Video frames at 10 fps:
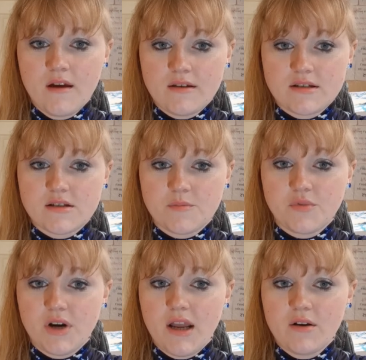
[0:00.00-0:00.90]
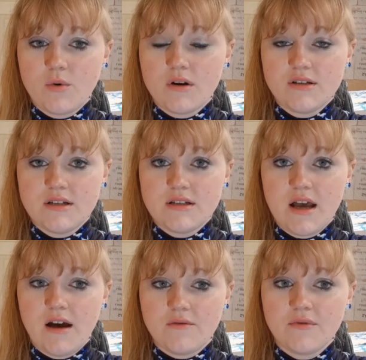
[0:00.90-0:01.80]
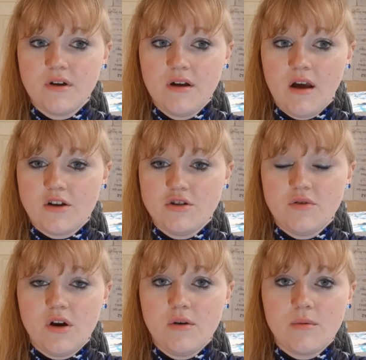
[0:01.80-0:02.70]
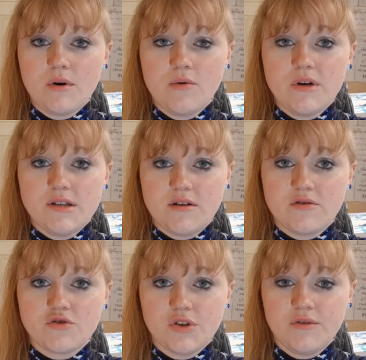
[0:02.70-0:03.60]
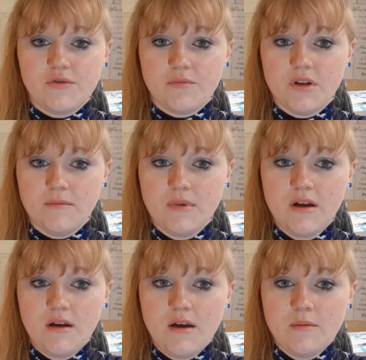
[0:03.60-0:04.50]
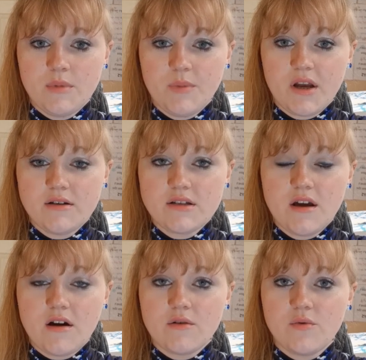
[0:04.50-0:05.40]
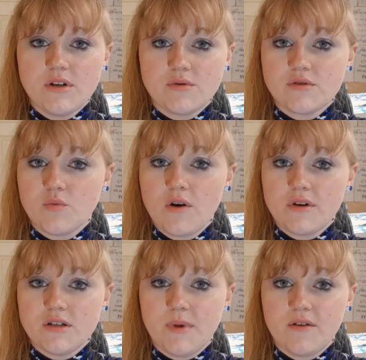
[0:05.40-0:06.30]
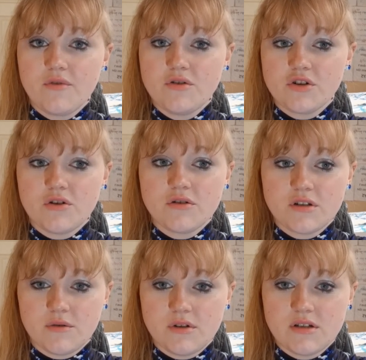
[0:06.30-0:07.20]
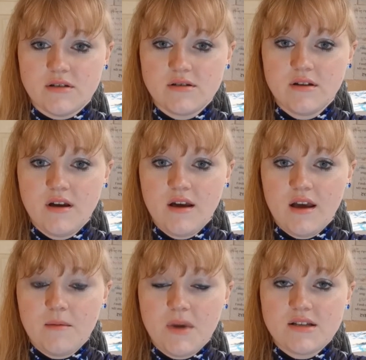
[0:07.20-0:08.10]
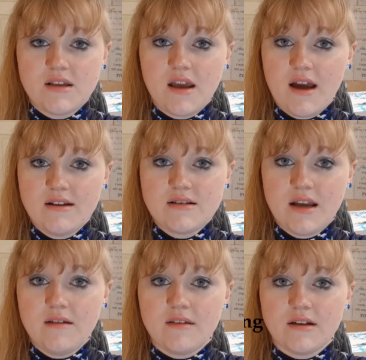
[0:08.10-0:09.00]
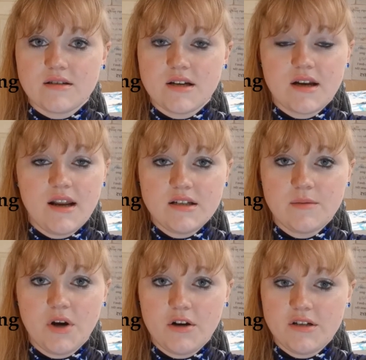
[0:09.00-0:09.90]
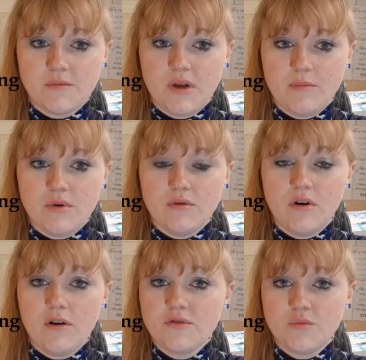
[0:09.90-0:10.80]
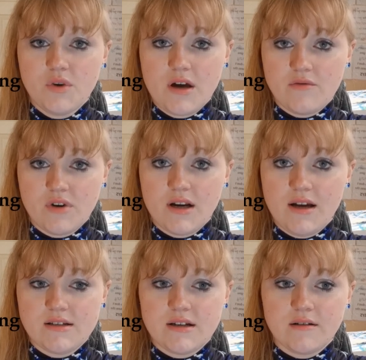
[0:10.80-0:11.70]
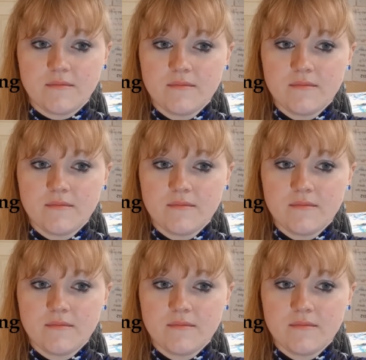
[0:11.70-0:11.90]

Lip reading: This is a brilliant quality to have, as you know you will always hear the truth from them, but because they aren't always as worried about future consequences, it means they can say things that can end up hurting people, often without realizing.